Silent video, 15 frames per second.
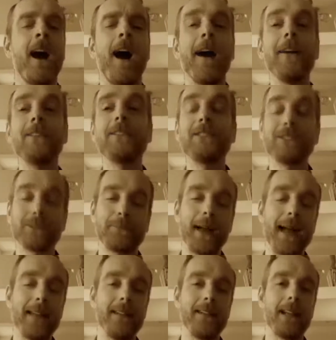I used to
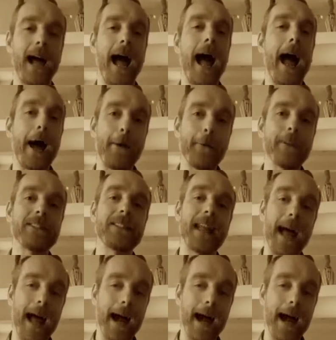spend hours and